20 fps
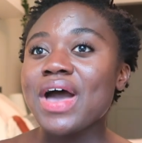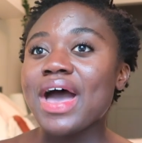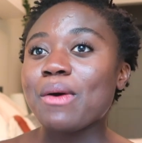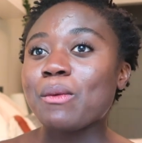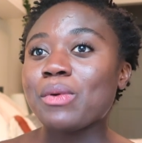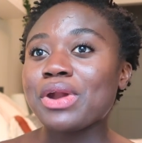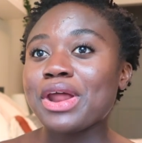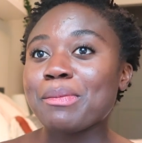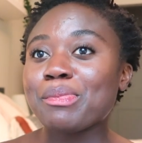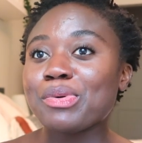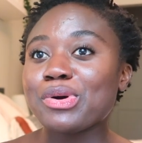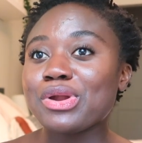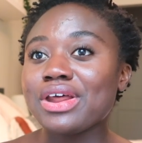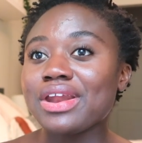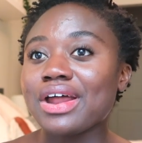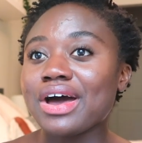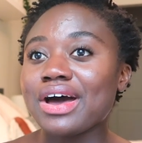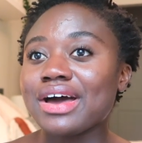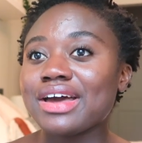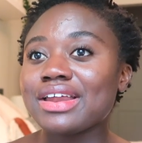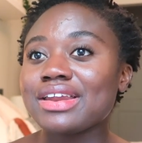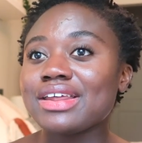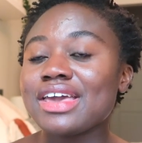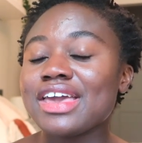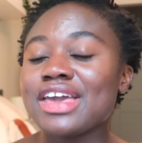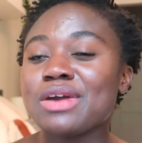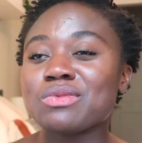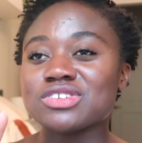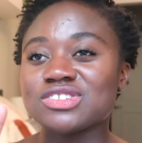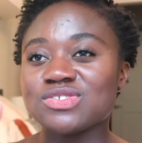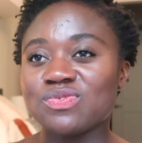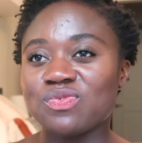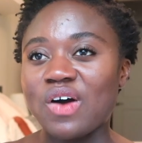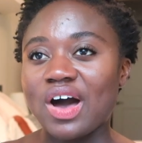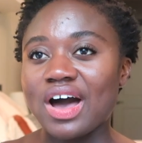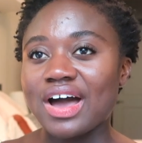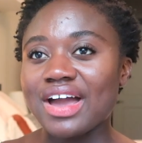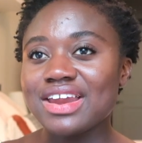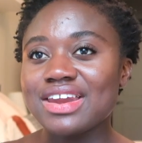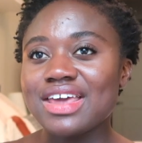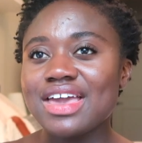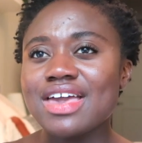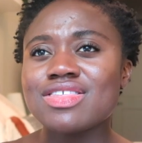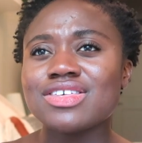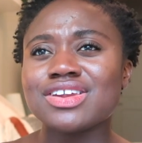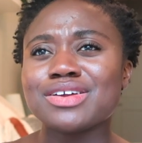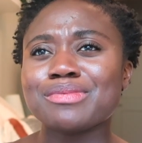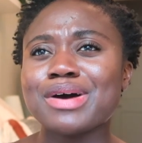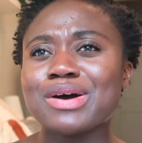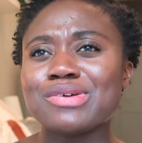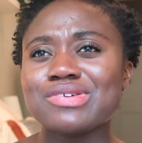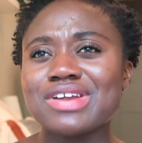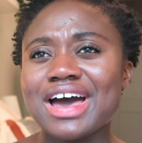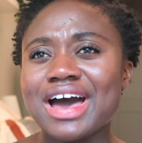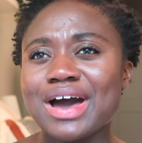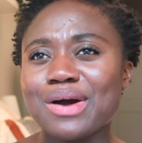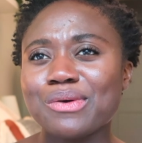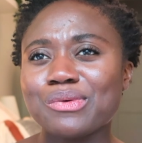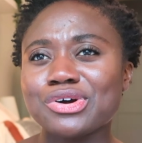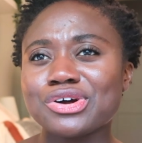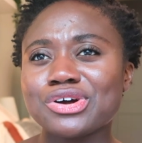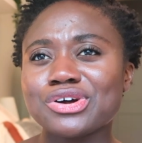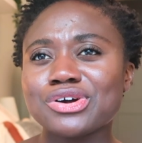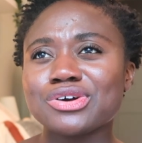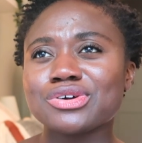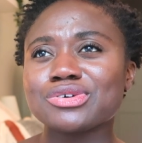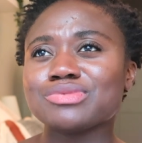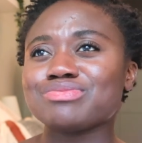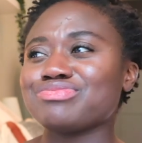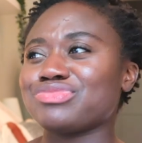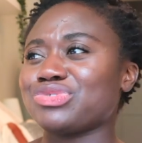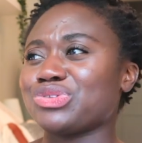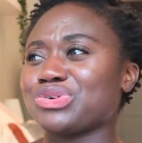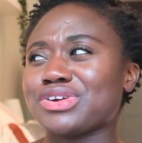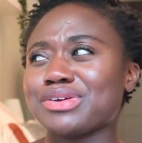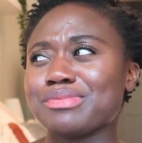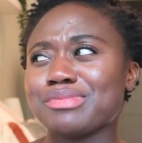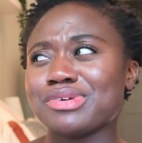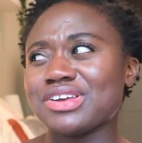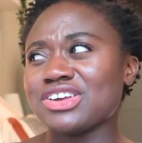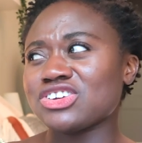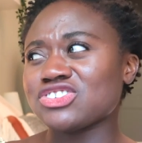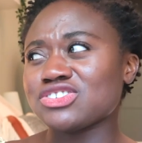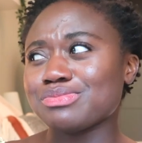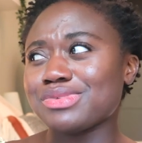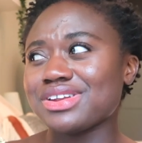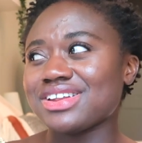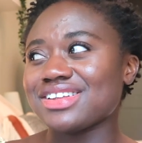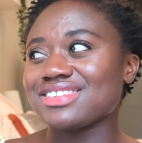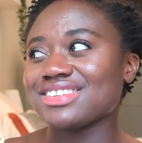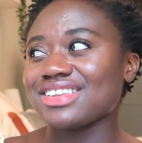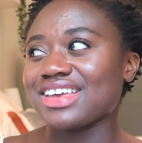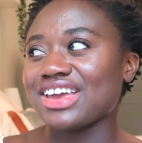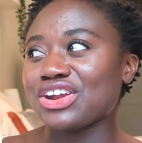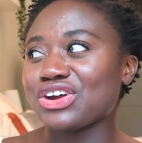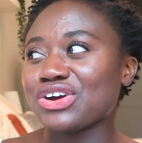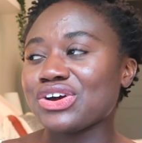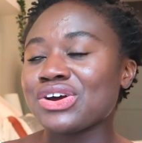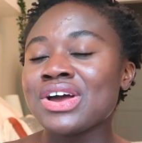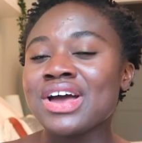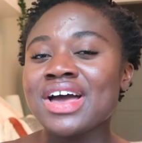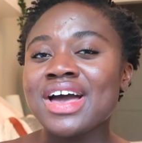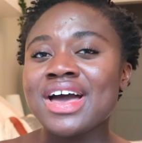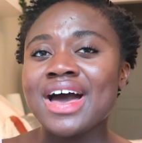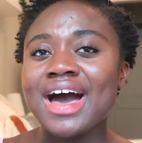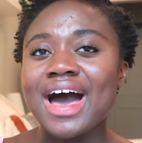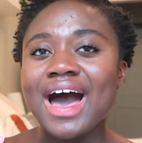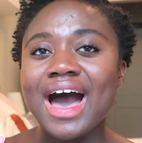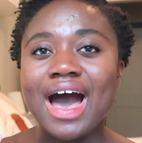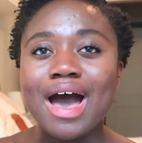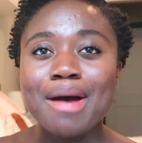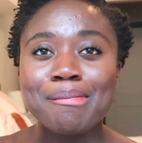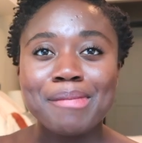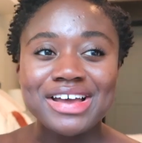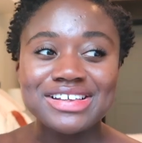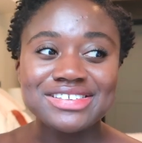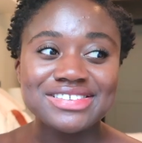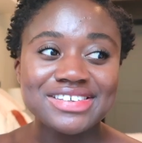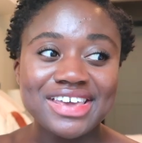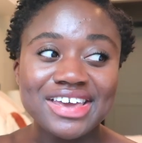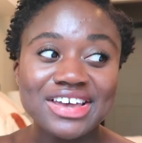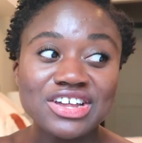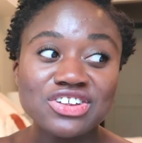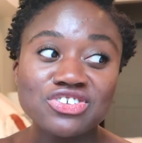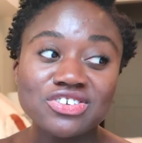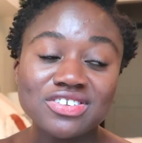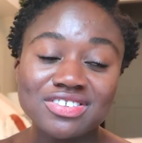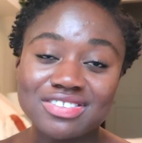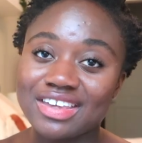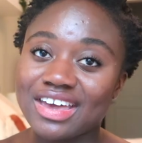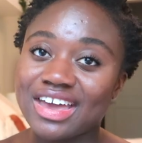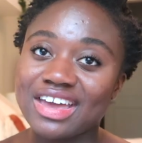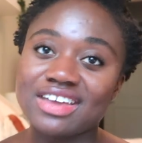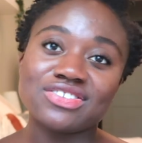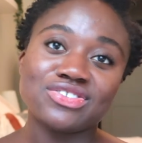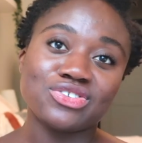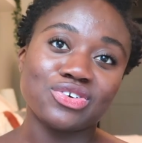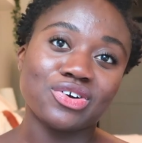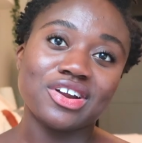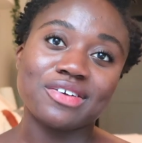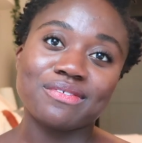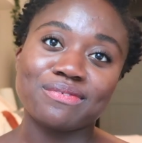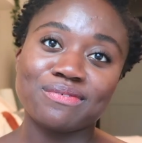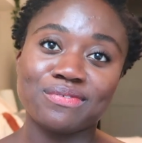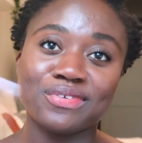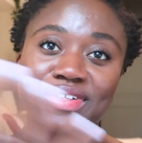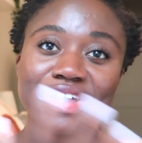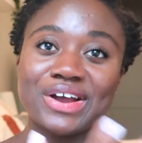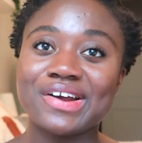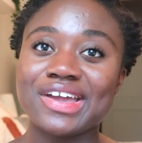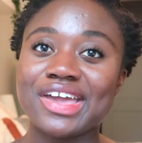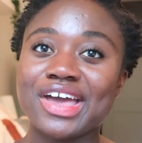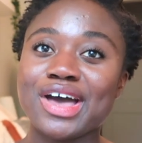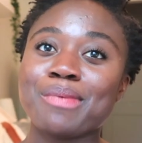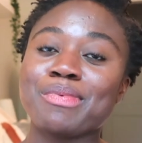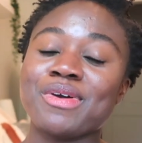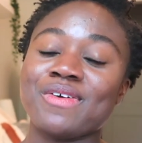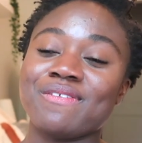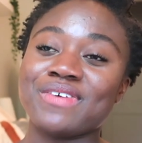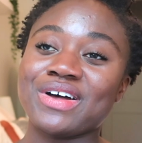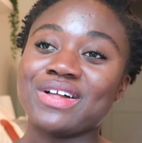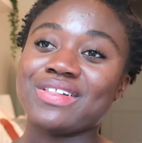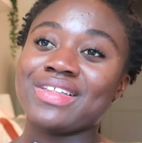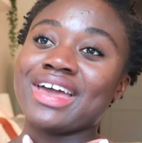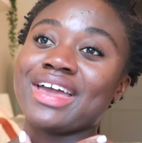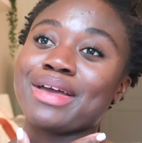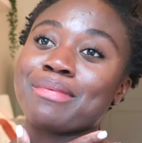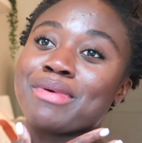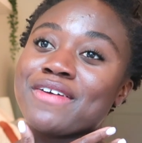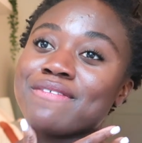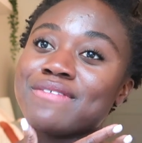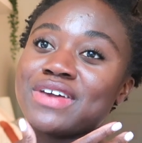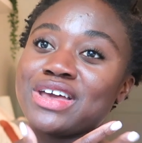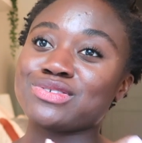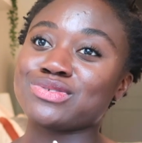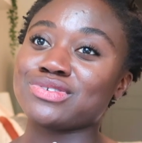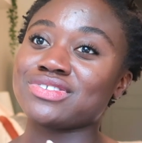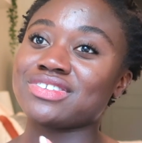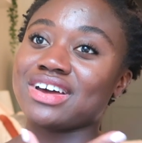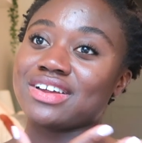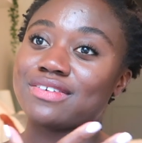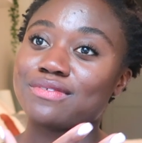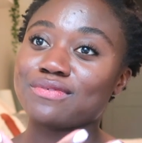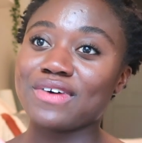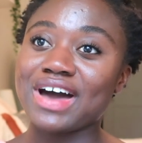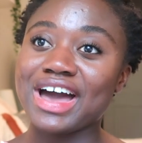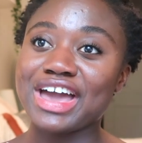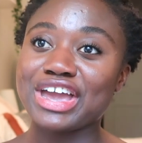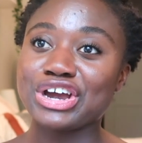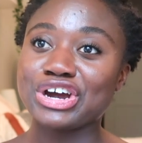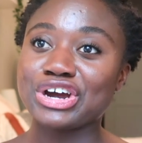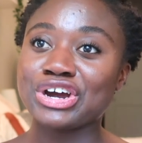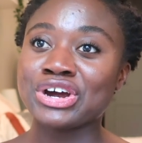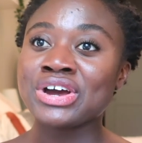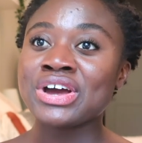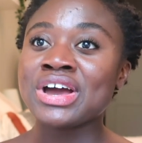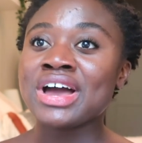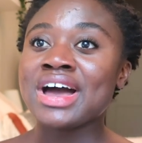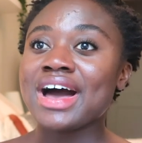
When I put it on, it was fine, and then about an hour, 30-ish minutes later, my skin just like started flaring up. It felt like my face was on fire.